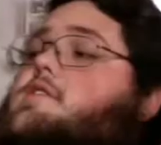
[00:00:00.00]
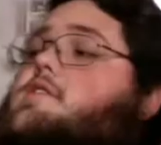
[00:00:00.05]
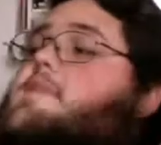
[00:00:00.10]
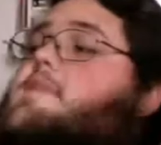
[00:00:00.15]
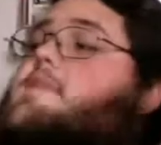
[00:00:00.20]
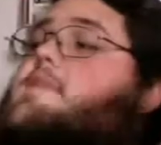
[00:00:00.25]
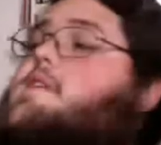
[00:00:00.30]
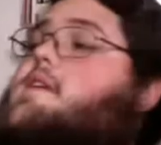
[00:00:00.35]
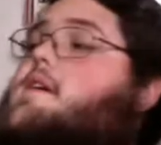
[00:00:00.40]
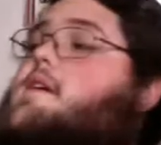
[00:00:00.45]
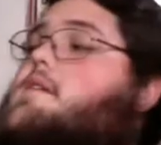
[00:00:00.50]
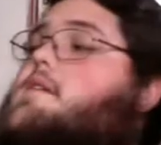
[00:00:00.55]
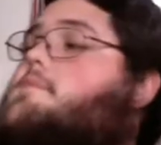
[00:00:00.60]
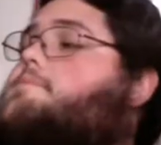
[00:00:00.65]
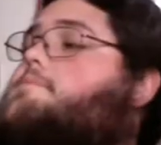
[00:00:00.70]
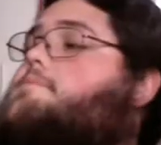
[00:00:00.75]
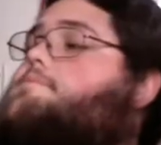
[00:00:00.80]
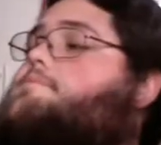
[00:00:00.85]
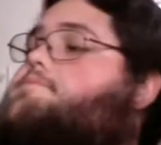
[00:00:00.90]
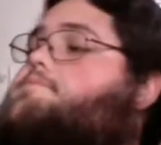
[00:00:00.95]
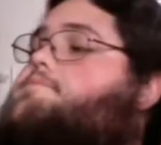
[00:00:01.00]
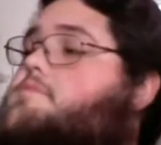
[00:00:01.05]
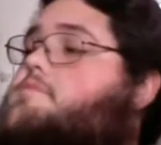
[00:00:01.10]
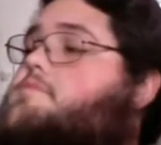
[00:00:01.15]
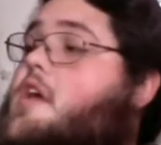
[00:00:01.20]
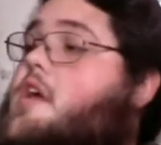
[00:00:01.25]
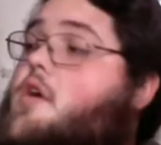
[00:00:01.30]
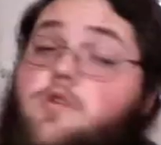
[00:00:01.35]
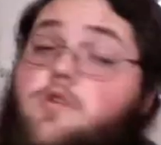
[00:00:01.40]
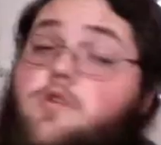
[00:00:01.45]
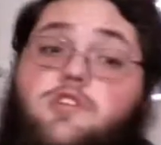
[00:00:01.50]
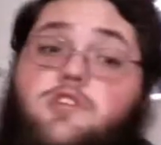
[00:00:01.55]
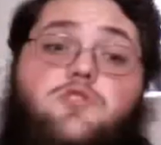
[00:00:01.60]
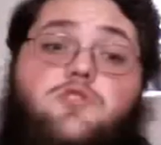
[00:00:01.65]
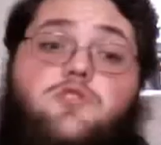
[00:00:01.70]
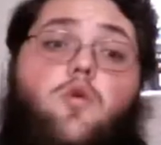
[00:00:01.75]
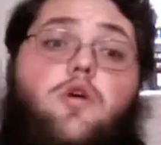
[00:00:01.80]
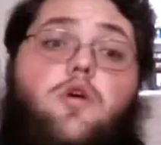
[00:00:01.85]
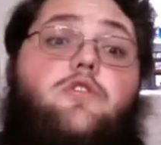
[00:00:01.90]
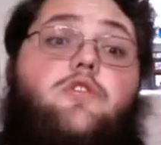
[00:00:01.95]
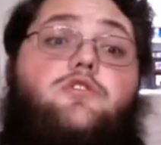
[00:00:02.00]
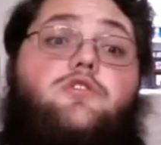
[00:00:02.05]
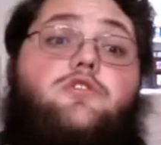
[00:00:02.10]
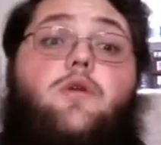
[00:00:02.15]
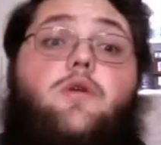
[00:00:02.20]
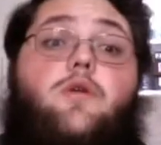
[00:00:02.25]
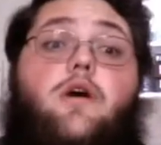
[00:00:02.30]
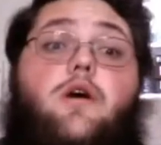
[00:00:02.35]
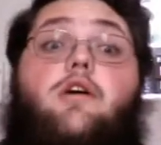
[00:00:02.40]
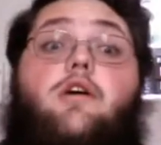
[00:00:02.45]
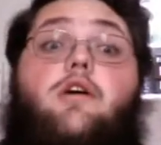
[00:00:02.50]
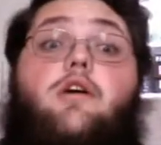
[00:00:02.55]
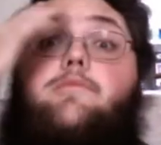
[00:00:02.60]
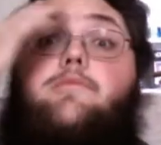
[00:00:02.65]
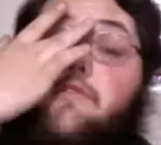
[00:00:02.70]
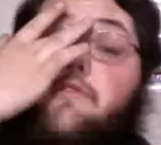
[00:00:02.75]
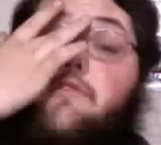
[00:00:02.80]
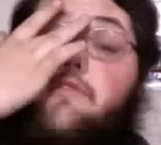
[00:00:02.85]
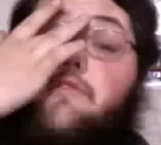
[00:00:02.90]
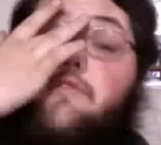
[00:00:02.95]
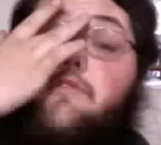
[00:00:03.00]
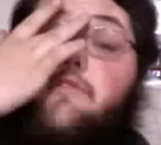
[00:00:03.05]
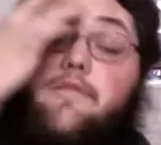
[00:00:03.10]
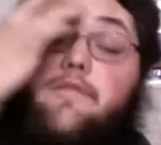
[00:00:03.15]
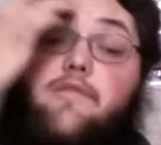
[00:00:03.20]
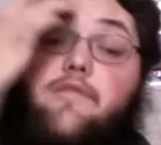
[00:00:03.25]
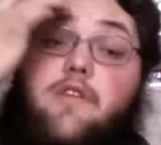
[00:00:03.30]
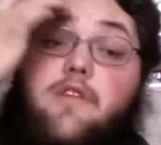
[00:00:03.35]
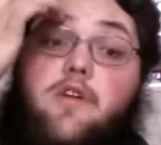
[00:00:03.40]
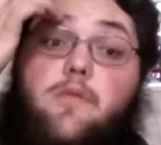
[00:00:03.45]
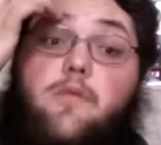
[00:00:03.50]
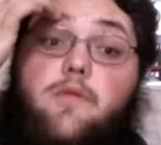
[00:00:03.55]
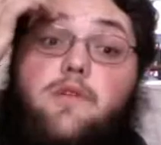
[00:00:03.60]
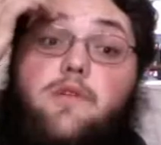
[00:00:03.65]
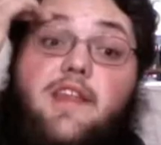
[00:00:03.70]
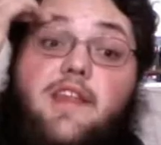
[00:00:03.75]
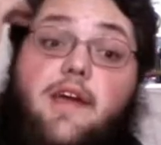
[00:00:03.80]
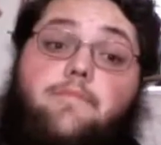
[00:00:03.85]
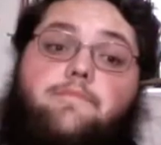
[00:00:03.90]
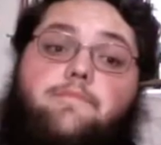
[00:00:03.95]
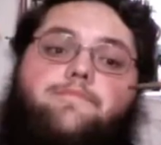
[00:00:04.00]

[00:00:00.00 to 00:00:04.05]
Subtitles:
till midnight, which is one of the two I'm going to be reviewing today.